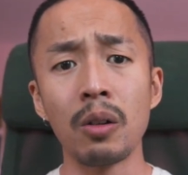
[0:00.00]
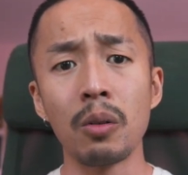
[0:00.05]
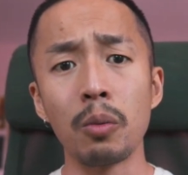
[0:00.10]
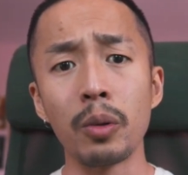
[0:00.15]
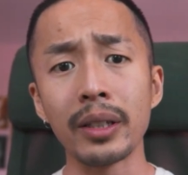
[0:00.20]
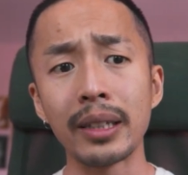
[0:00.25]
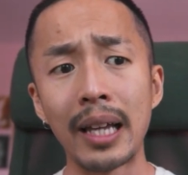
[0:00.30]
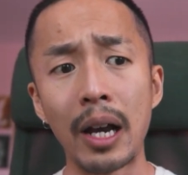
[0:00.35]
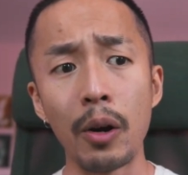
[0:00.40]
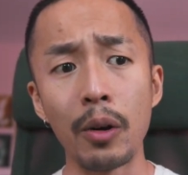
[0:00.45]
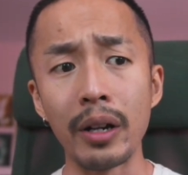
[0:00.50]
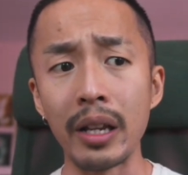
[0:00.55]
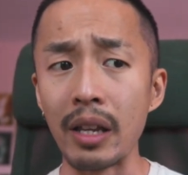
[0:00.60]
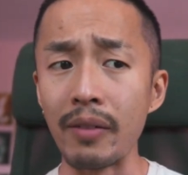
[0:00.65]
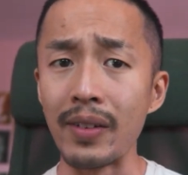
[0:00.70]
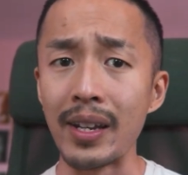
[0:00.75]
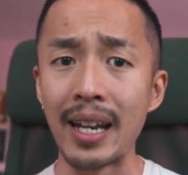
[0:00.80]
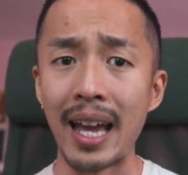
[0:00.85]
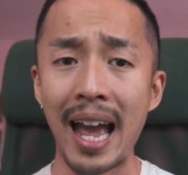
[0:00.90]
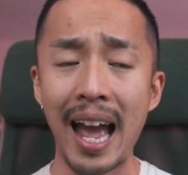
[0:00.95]
without
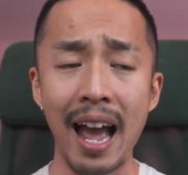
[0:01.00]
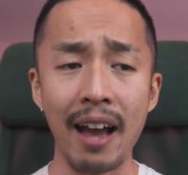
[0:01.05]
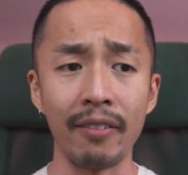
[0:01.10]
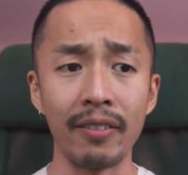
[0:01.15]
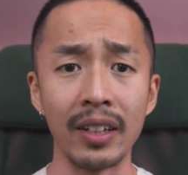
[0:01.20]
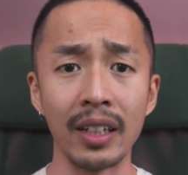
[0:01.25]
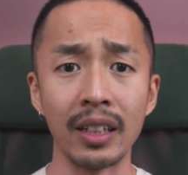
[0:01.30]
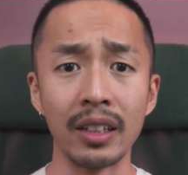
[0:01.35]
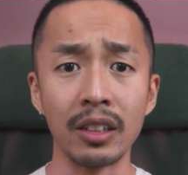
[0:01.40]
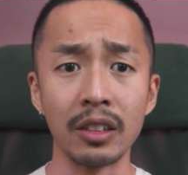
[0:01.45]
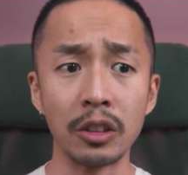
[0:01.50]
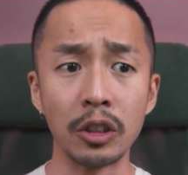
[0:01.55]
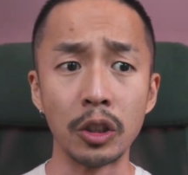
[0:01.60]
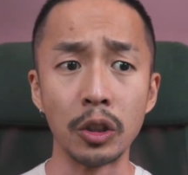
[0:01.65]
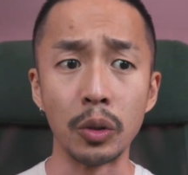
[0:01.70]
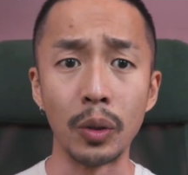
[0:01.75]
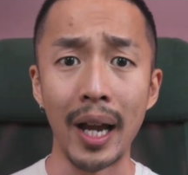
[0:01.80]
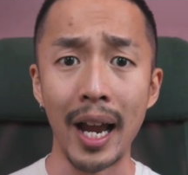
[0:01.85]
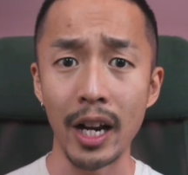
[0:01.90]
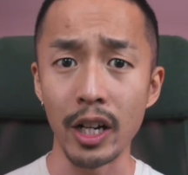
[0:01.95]
even having
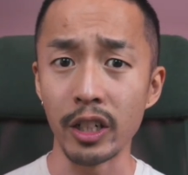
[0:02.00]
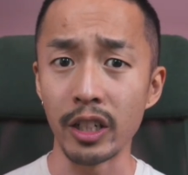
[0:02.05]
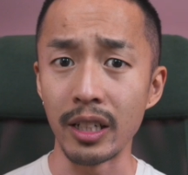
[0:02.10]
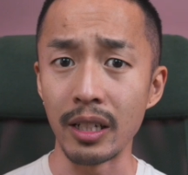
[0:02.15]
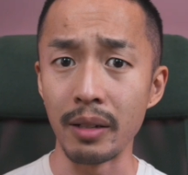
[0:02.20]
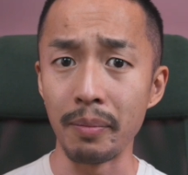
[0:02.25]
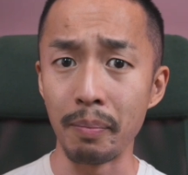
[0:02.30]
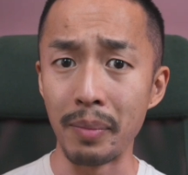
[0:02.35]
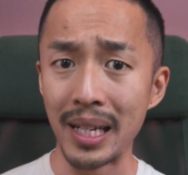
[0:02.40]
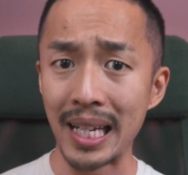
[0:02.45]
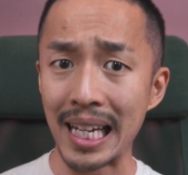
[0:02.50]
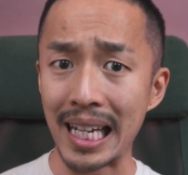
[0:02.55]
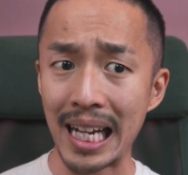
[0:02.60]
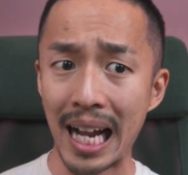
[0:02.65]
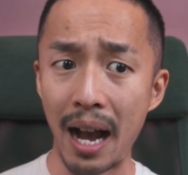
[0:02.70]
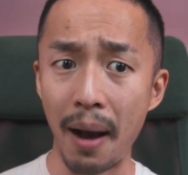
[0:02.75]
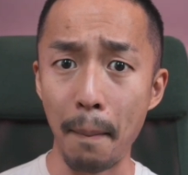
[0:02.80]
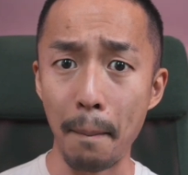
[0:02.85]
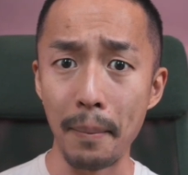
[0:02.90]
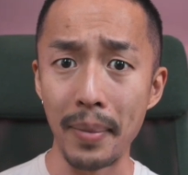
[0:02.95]
to actually
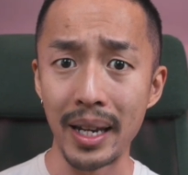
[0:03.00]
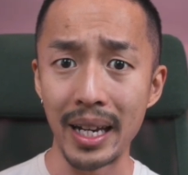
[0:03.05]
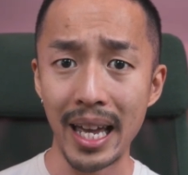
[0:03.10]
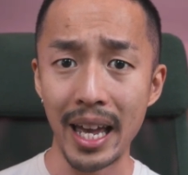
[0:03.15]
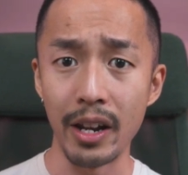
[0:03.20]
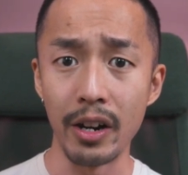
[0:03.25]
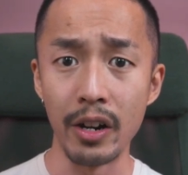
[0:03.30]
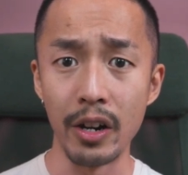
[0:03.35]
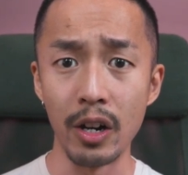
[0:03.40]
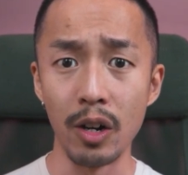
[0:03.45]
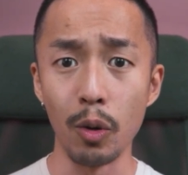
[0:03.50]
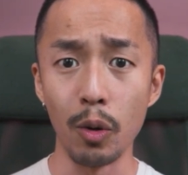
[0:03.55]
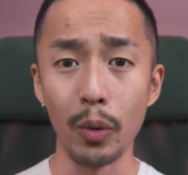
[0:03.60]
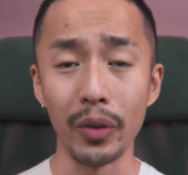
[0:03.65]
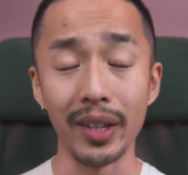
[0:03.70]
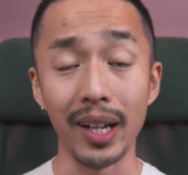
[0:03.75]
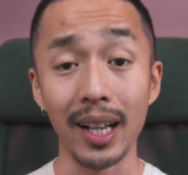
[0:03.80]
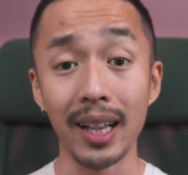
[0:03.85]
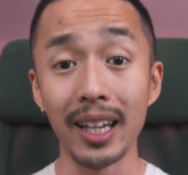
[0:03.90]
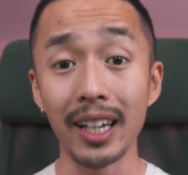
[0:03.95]
become an editor.
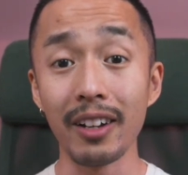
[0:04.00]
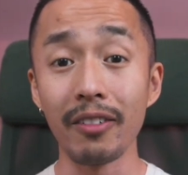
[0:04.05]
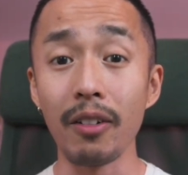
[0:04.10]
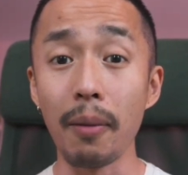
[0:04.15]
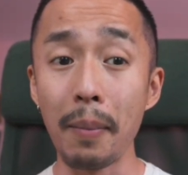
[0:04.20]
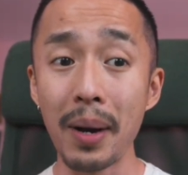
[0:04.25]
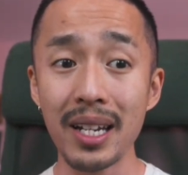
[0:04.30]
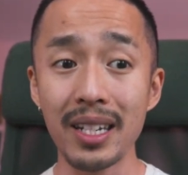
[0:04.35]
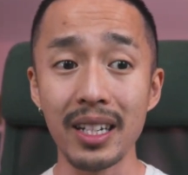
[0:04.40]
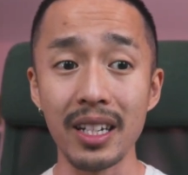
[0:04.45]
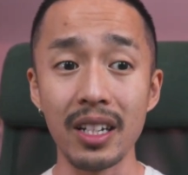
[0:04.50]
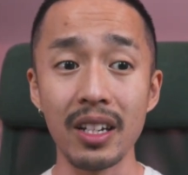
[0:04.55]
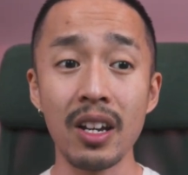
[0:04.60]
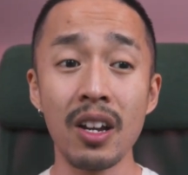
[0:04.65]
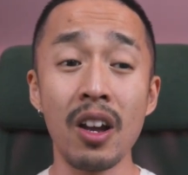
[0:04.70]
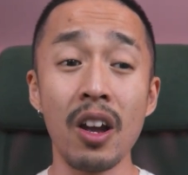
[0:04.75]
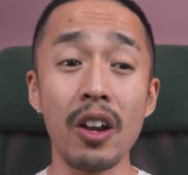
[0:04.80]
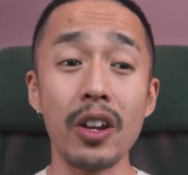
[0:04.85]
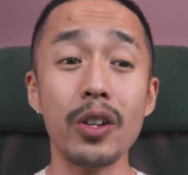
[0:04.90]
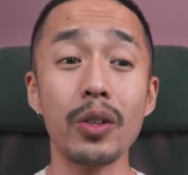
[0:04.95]
With a click of a button,
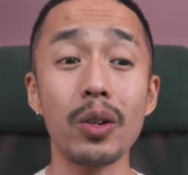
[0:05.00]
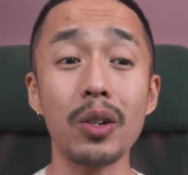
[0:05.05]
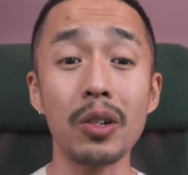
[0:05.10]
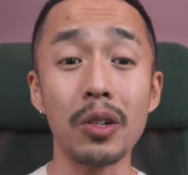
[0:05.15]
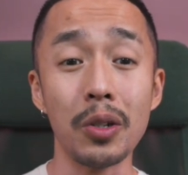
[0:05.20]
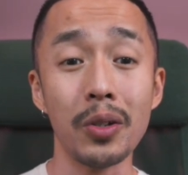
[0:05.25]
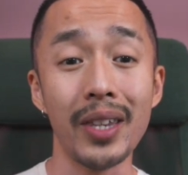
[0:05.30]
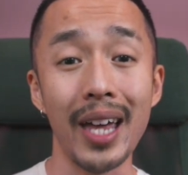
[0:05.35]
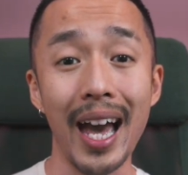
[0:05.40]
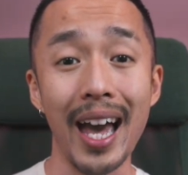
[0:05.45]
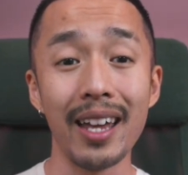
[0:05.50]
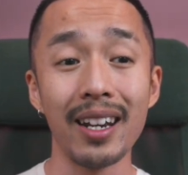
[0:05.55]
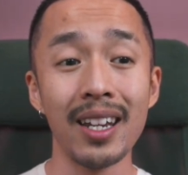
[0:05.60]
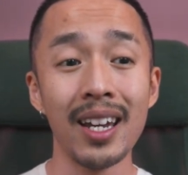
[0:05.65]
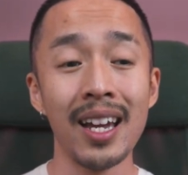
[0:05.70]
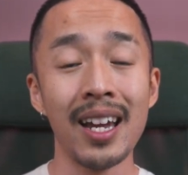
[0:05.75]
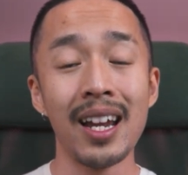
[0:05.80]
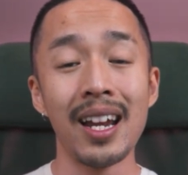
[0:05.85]
you can do that.